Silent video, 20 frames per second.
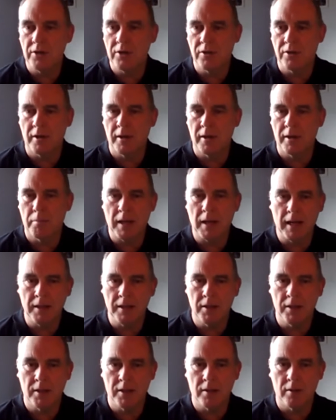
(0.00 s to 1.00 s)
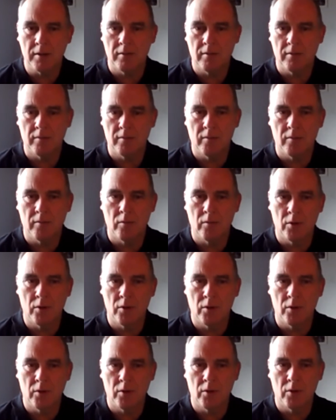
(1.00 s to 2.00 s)
their pads.
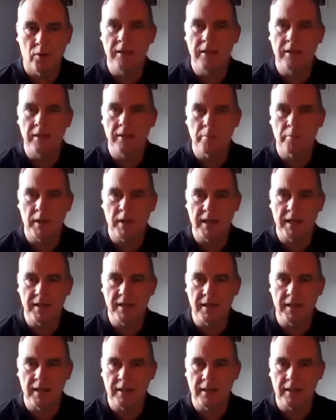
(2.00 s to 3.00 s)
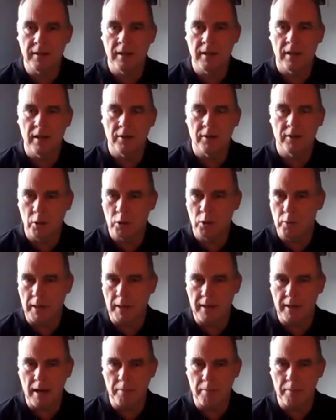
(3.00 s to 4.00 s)
Though they're teen and pre-teen, they all
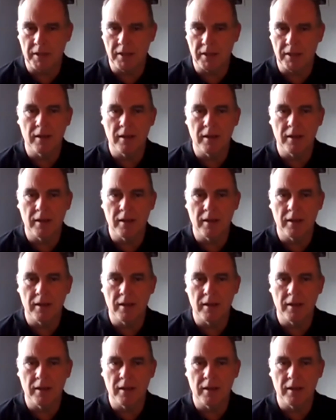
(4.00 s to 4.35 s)
wear nappies.